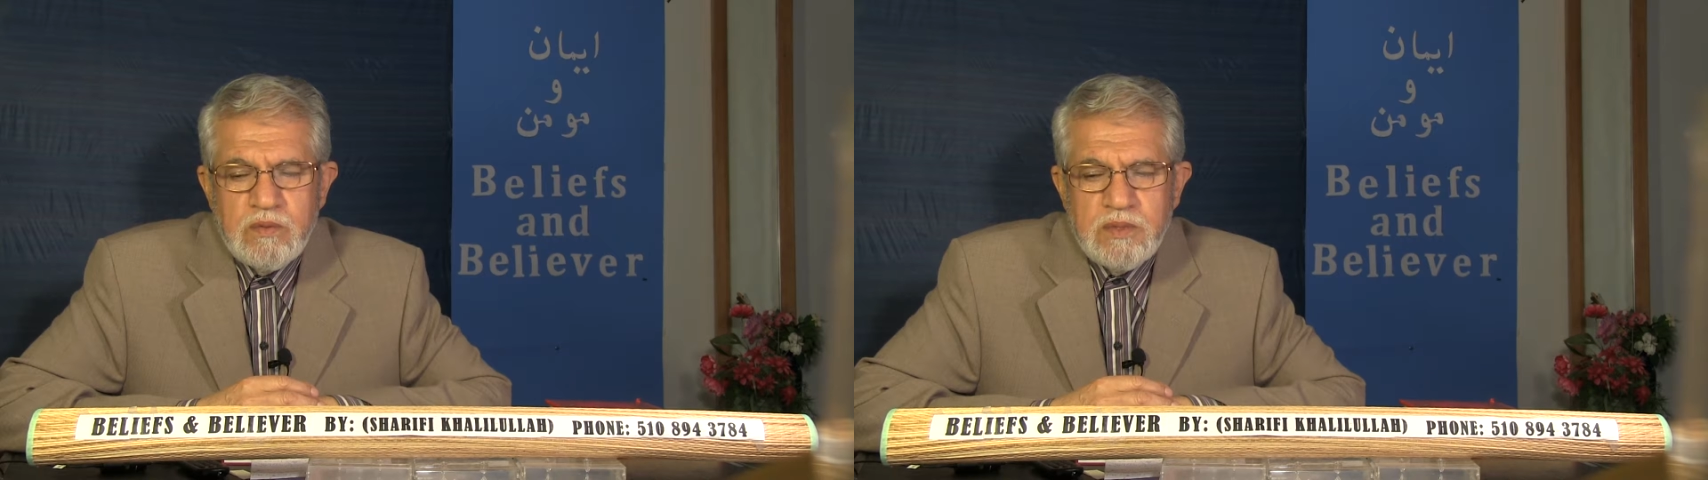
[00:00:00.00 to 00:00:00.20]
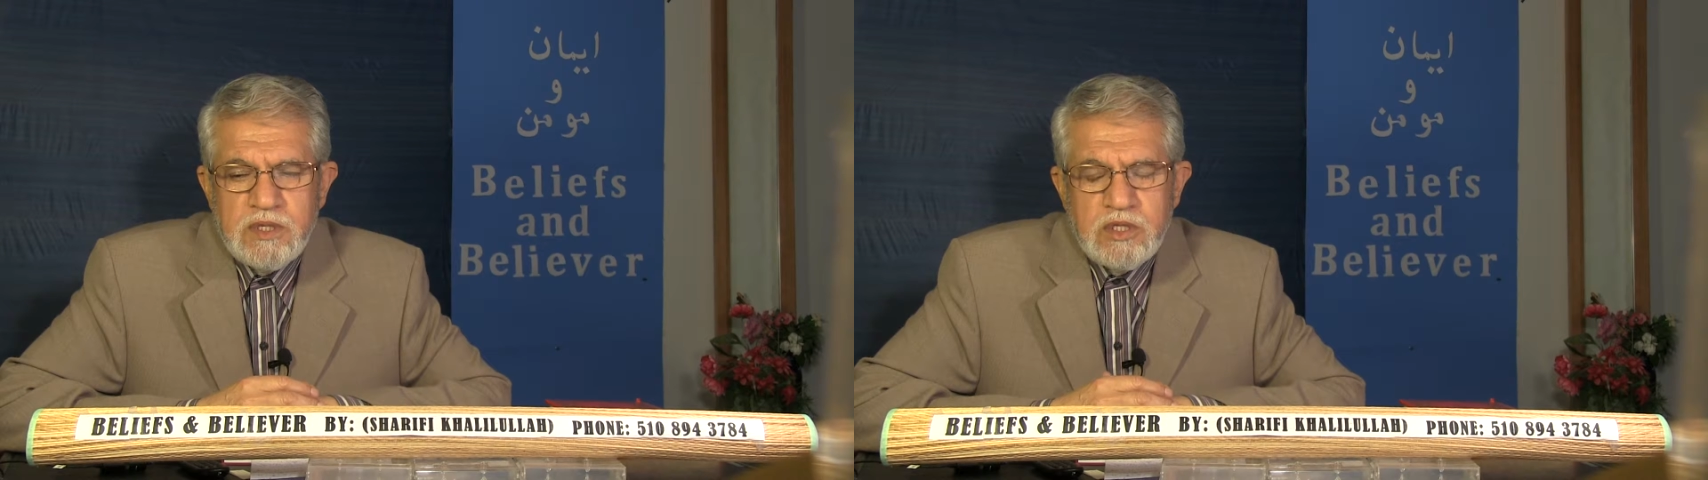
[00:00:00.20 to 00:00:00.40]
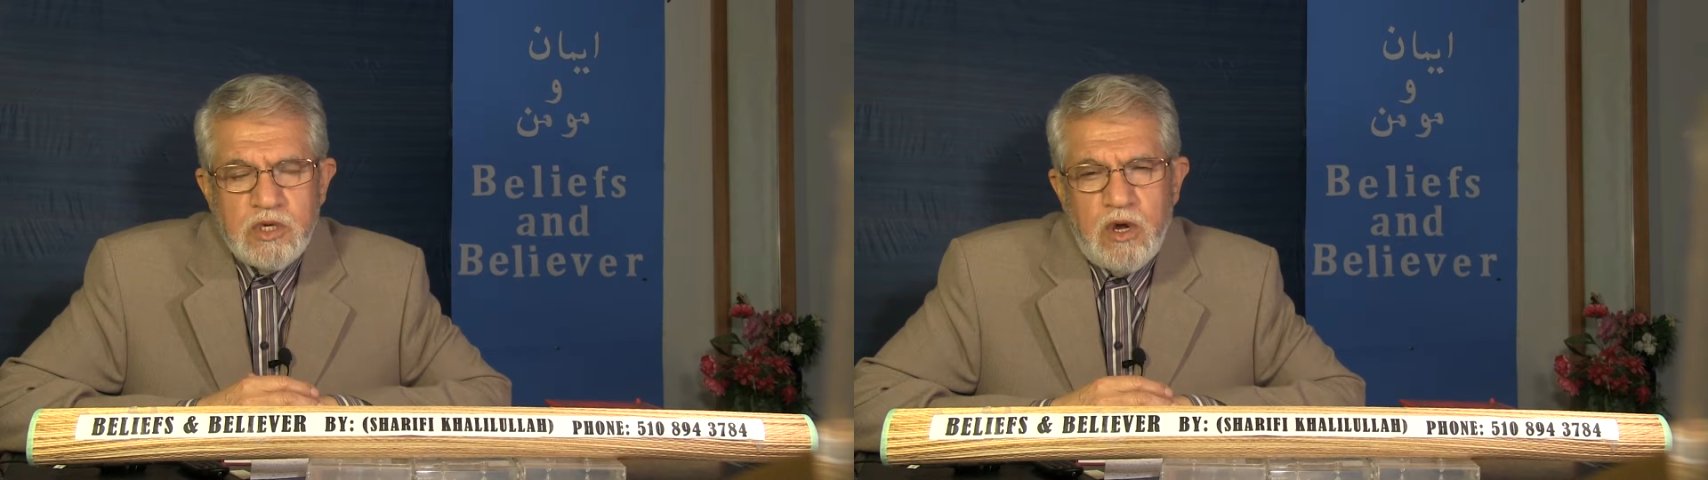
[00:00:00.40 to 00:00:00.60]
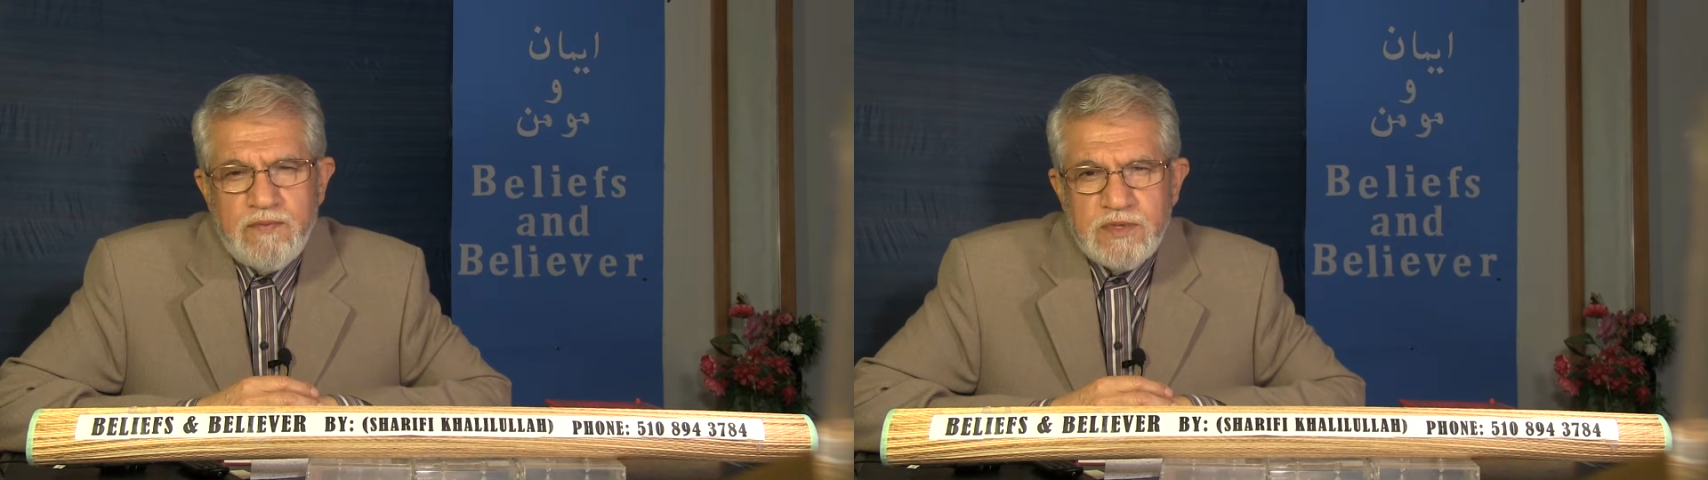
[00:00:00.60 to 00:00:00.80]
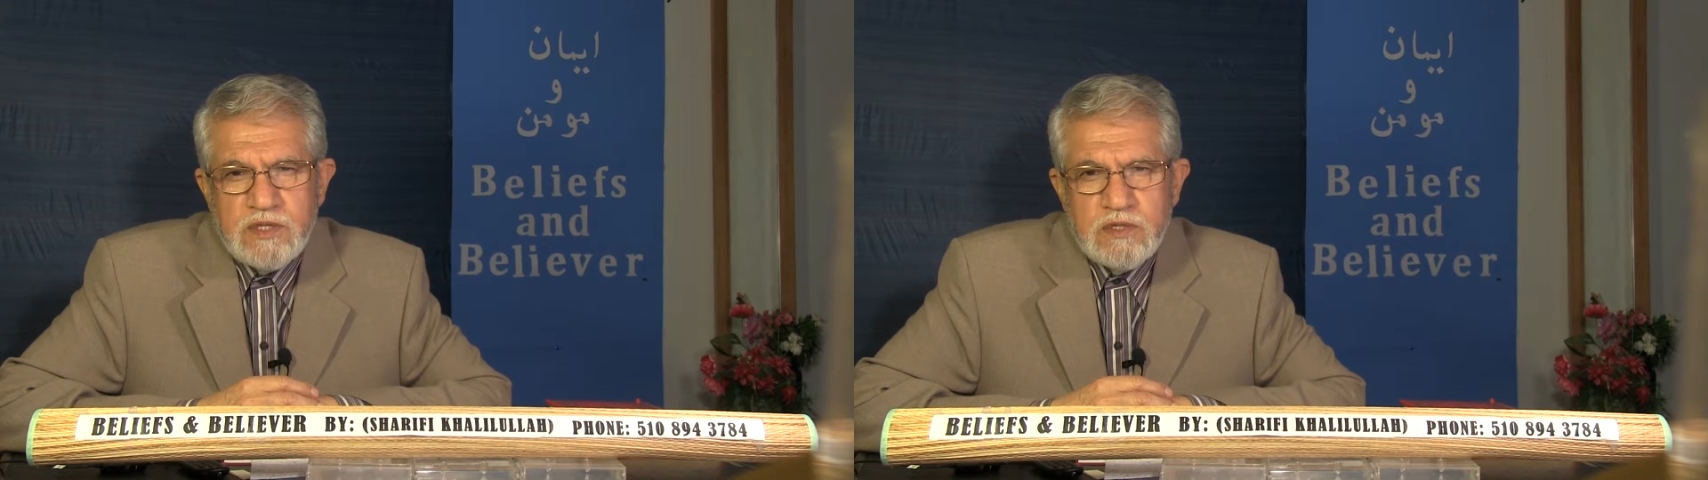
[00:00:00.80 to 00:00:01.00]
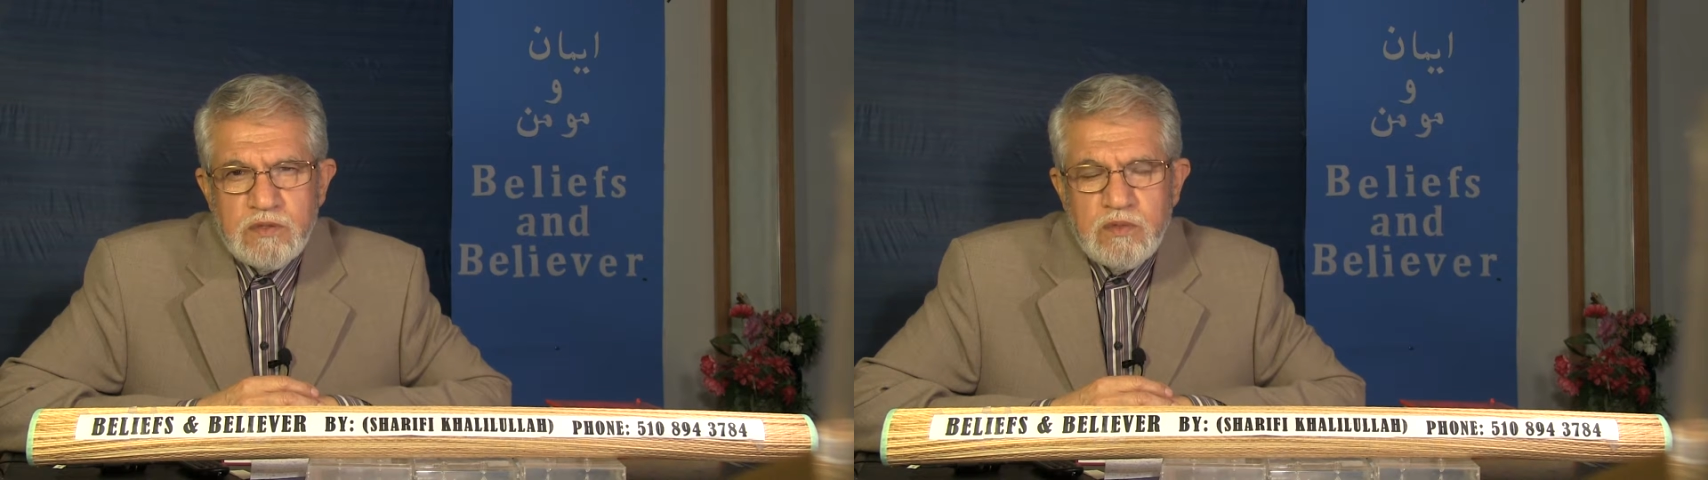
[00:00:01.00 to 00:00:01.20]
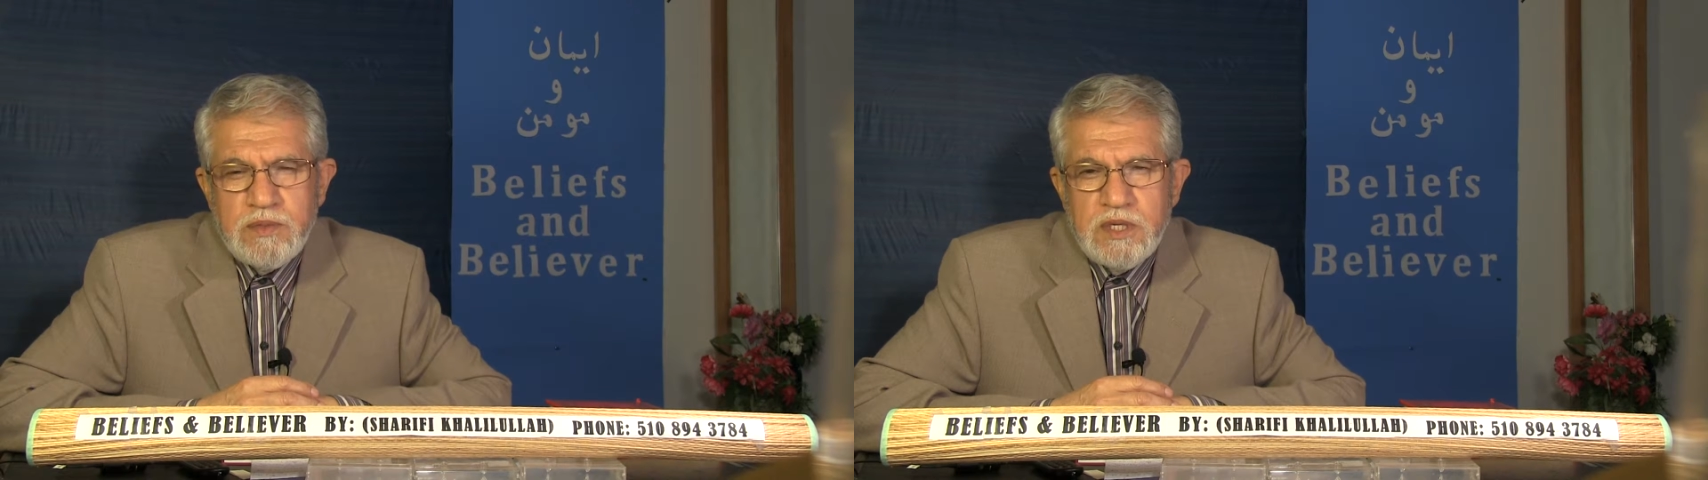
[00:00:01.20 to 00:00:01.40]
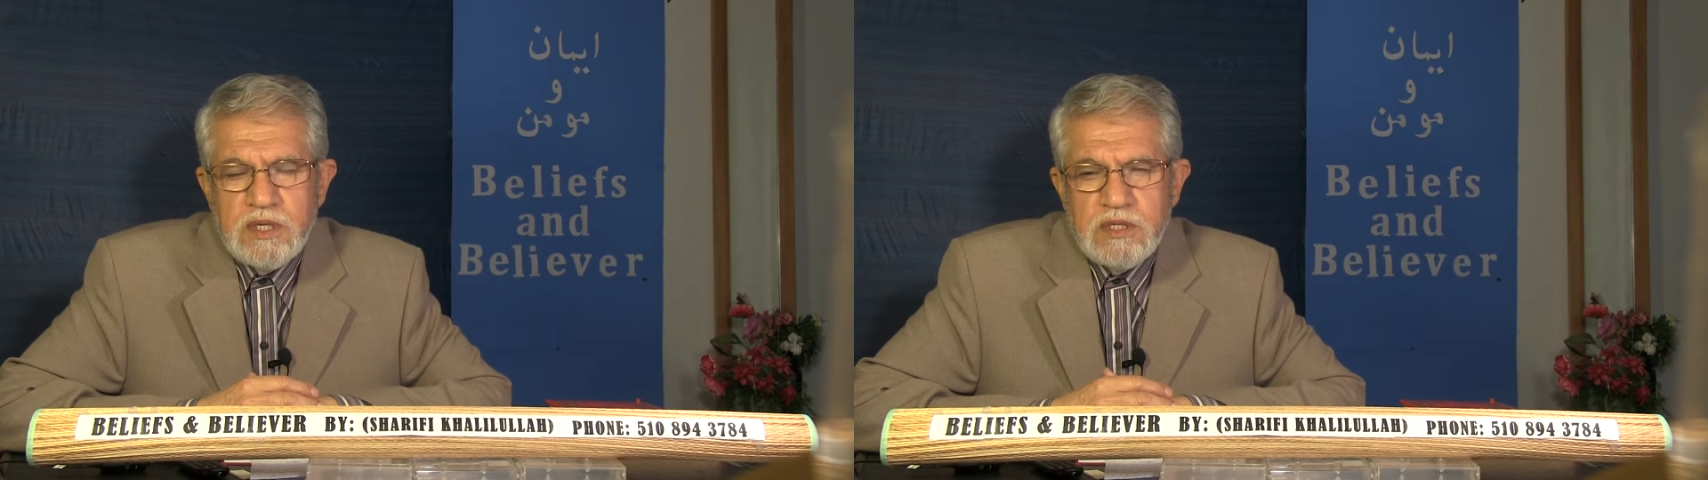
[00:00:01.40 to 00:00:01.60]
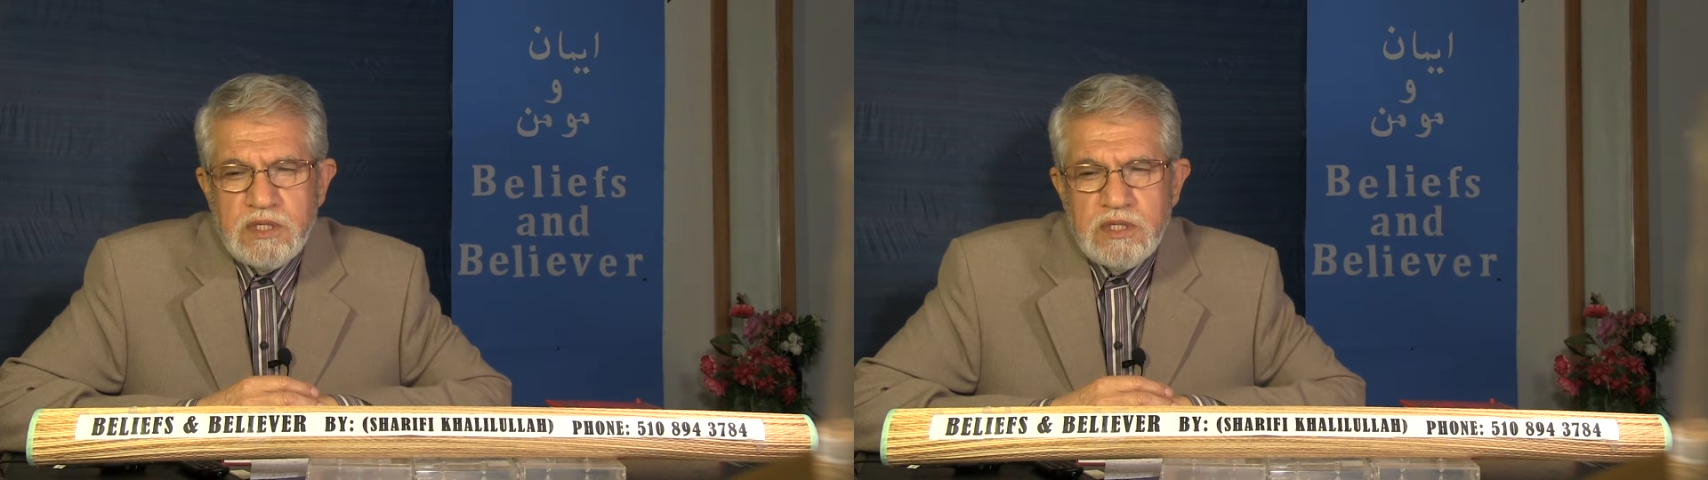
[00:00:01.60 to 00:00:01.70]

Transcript: be drafted, to be